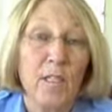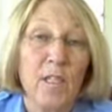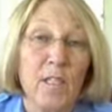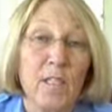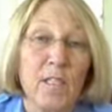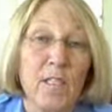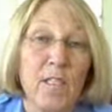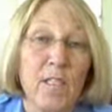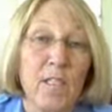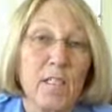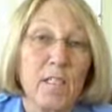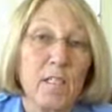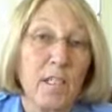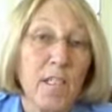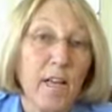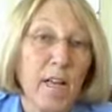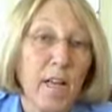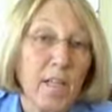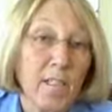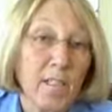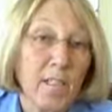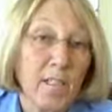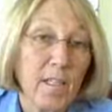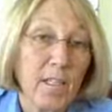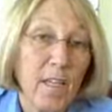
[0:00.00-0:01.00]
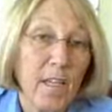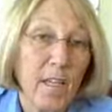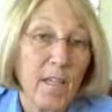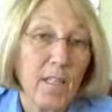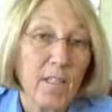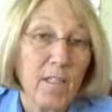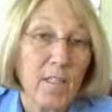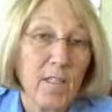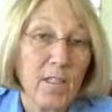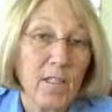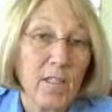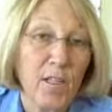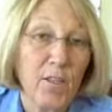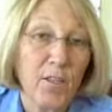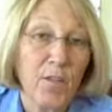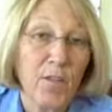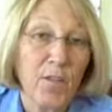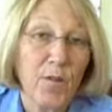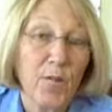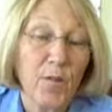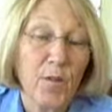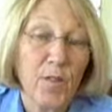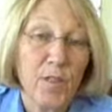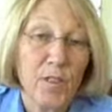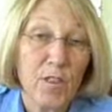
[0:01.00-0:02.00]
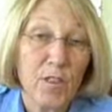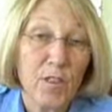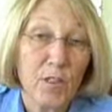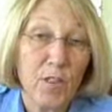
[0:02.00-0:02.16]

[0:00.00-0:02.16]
Since the last scans done 2 months